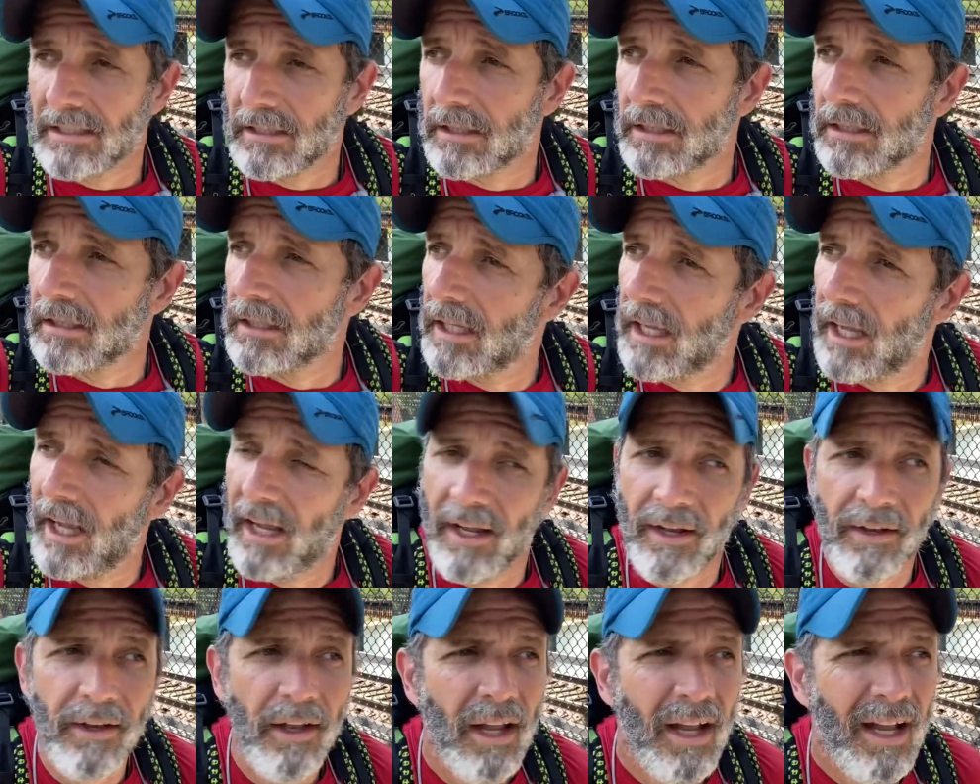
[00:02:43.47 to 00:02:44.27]
And
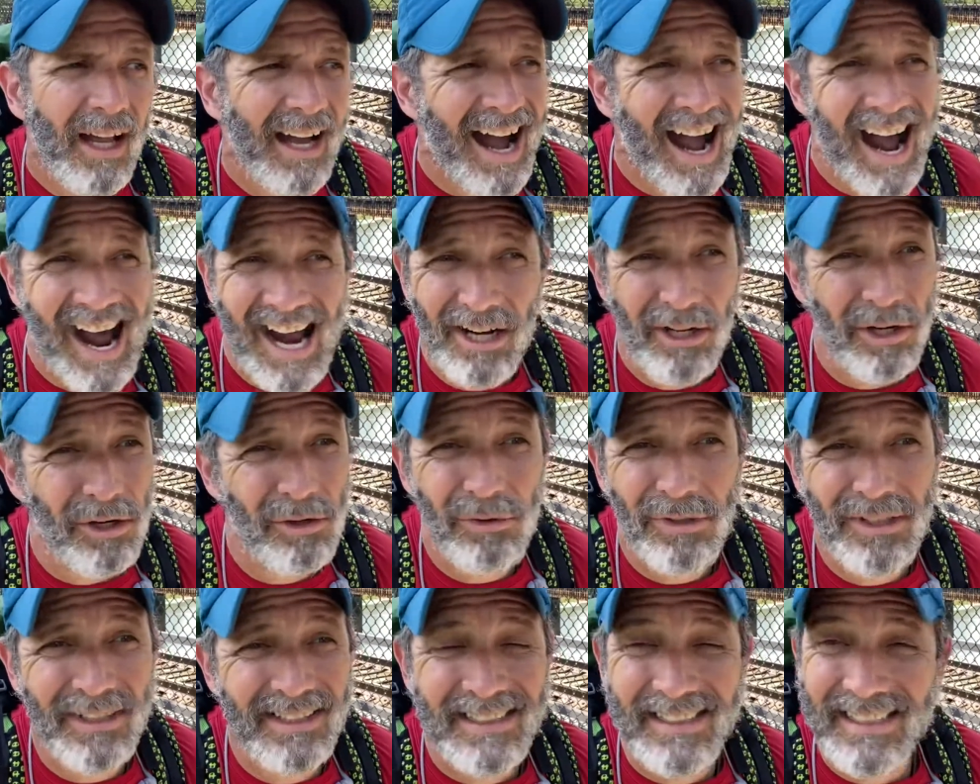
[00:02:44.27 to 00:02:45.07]
I don't
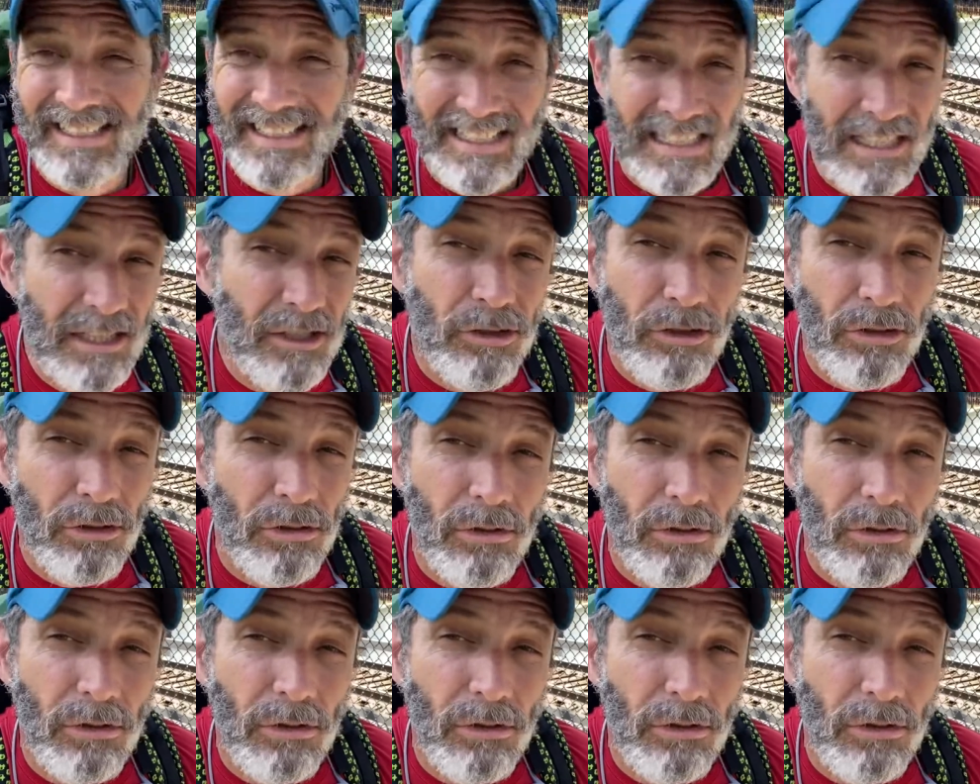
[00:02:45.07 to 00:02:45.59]
really need to.